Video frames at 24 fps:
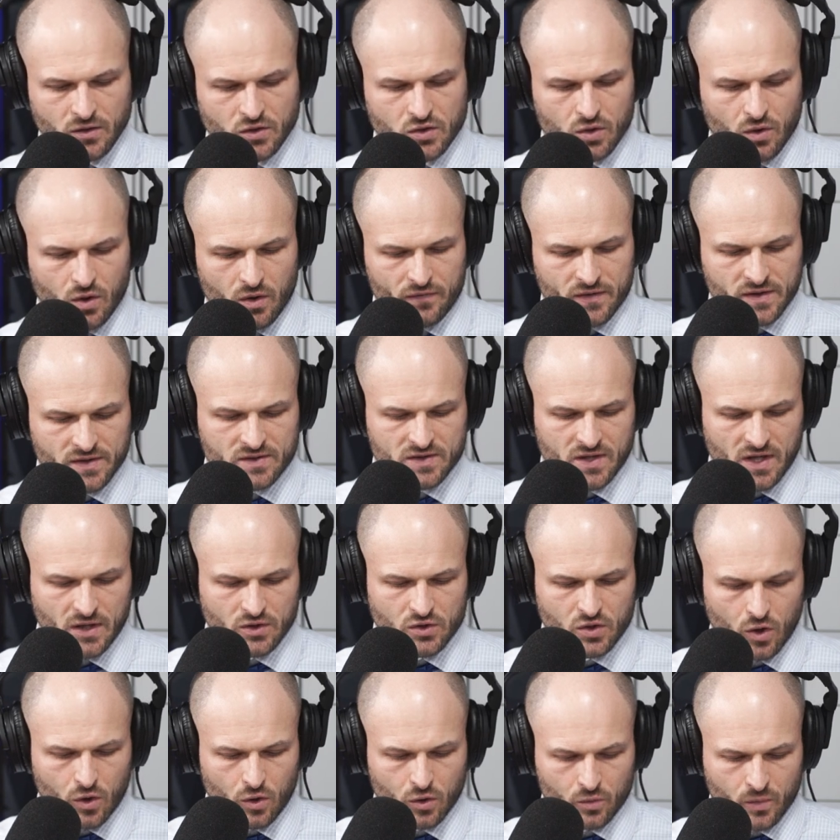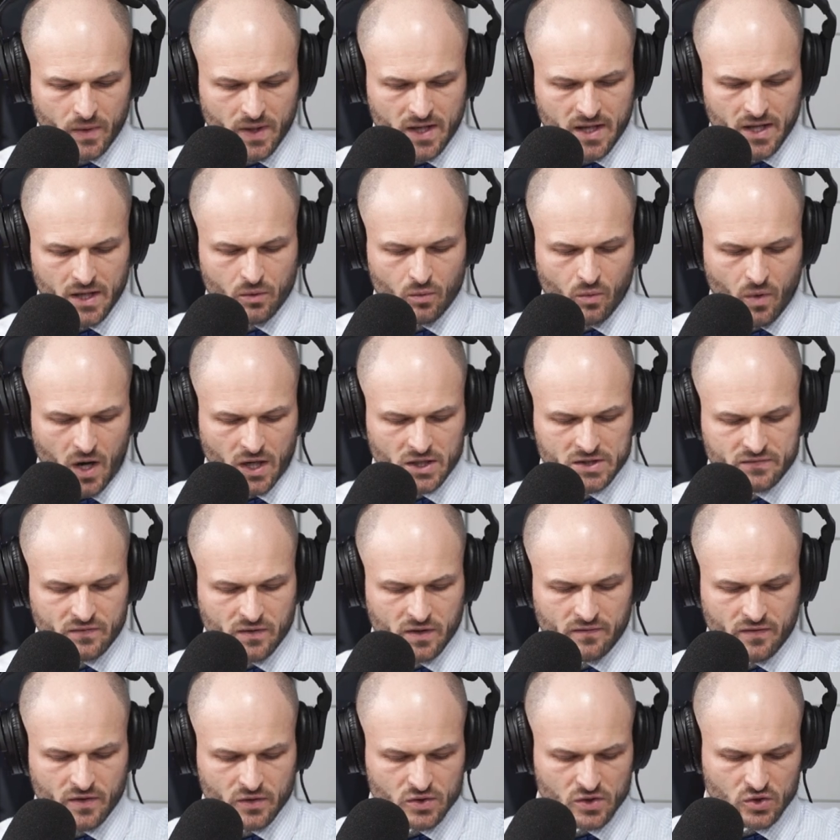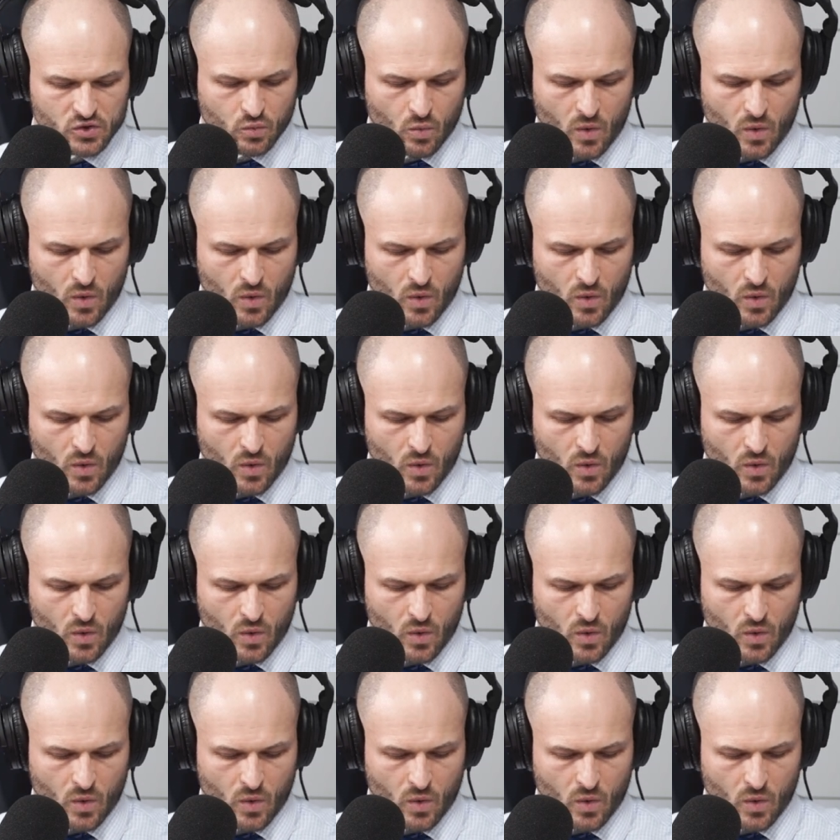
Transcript: So if the seeds hold, we'd get Rossford versus